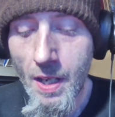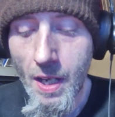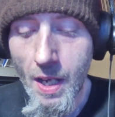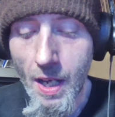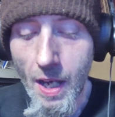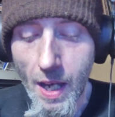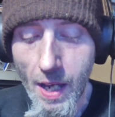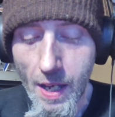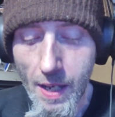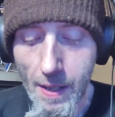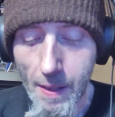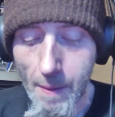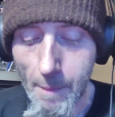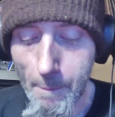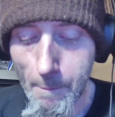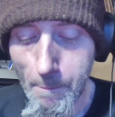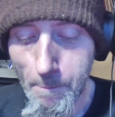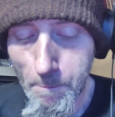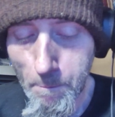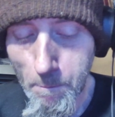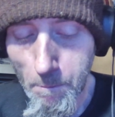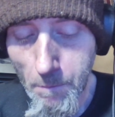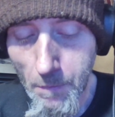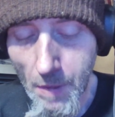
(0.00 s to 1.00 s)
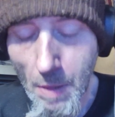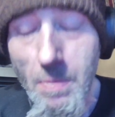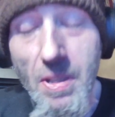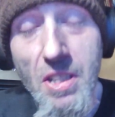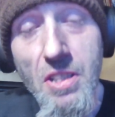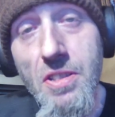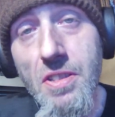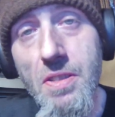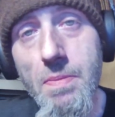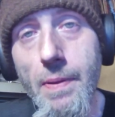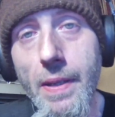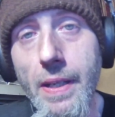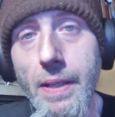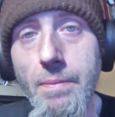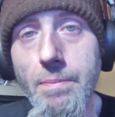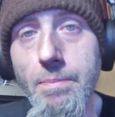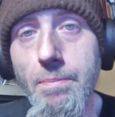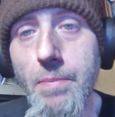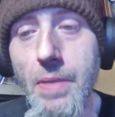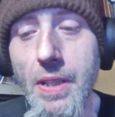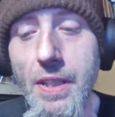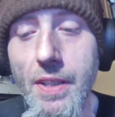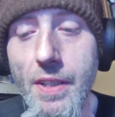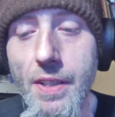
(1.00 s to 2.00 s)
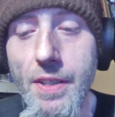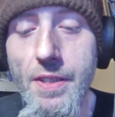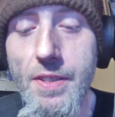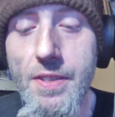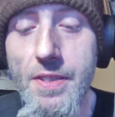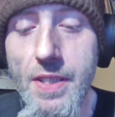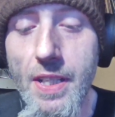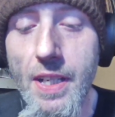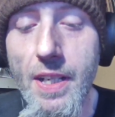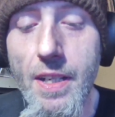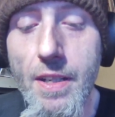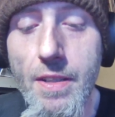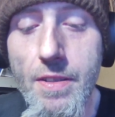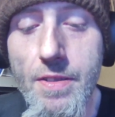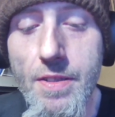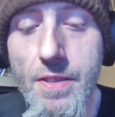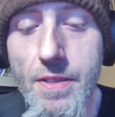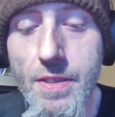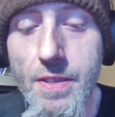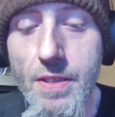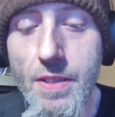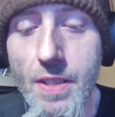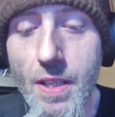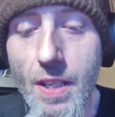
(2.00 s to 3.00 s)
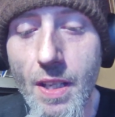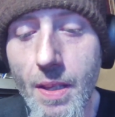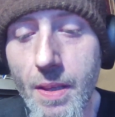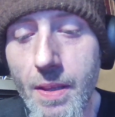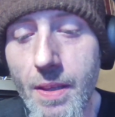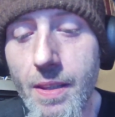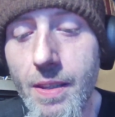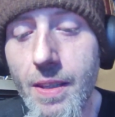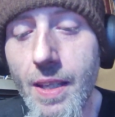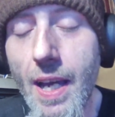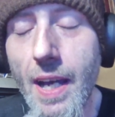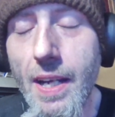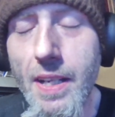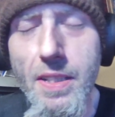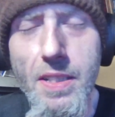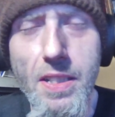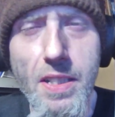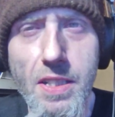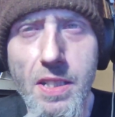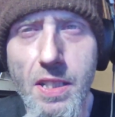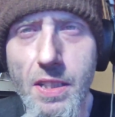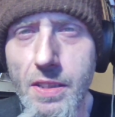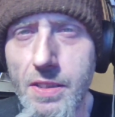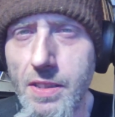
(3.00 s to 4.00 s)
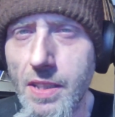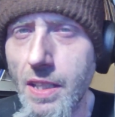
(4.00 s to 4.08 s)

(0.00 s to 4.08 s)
Um, let me explain because there's a lot of details I